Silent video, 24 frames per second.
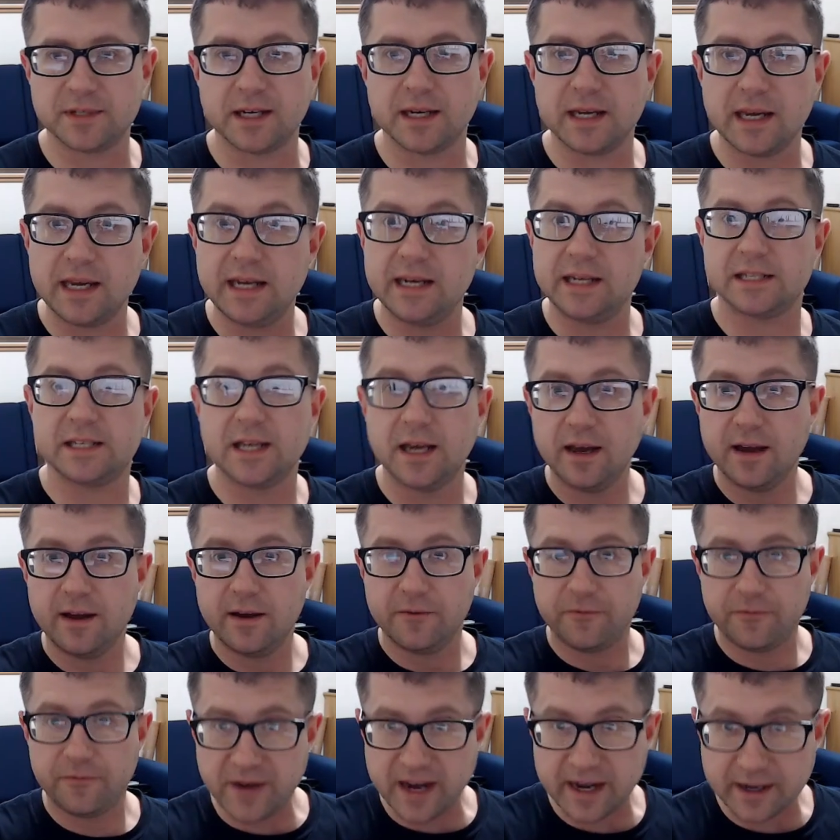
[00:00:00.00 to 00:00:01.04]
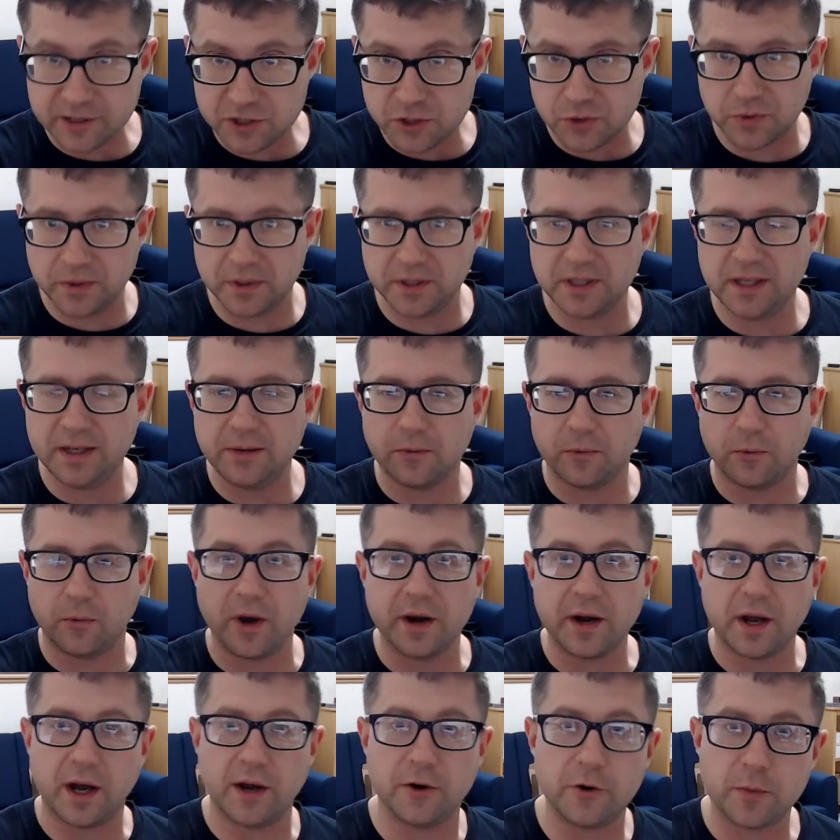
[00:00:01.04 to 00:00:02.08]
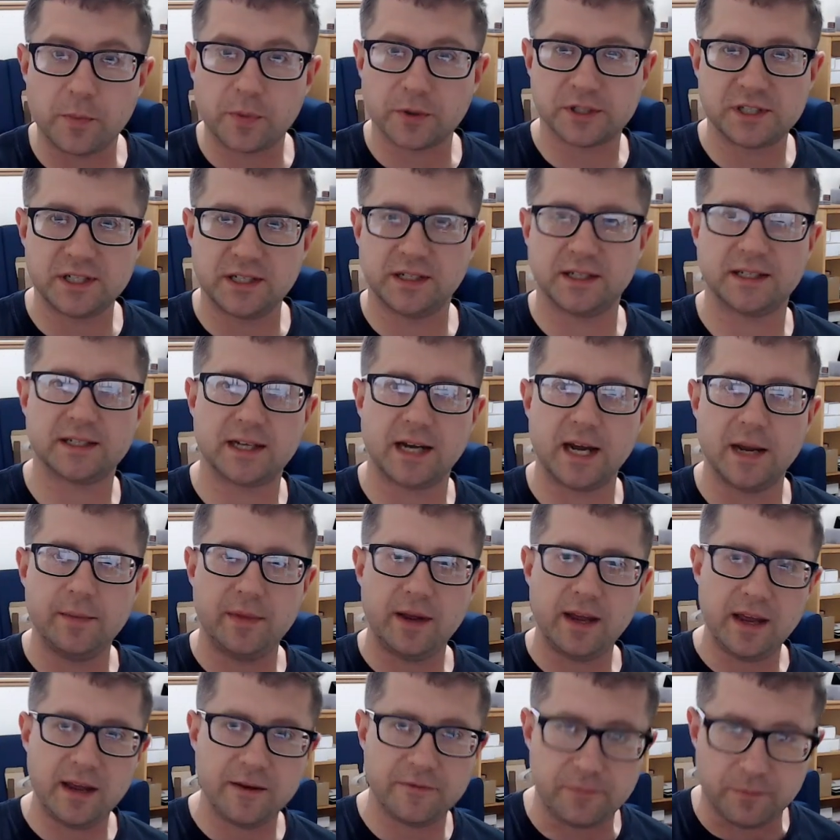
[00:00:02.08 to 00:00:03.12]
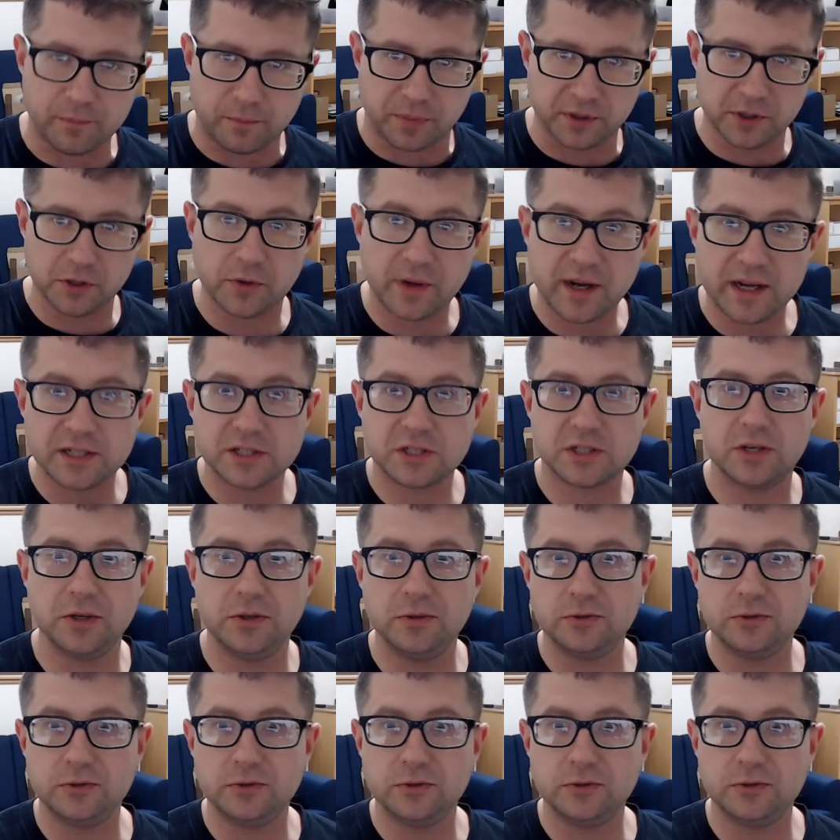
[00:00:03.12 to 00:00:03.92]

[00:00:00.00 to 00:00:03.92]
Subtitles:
Like, it is factually 100% of the time, if Blue Eyes Toon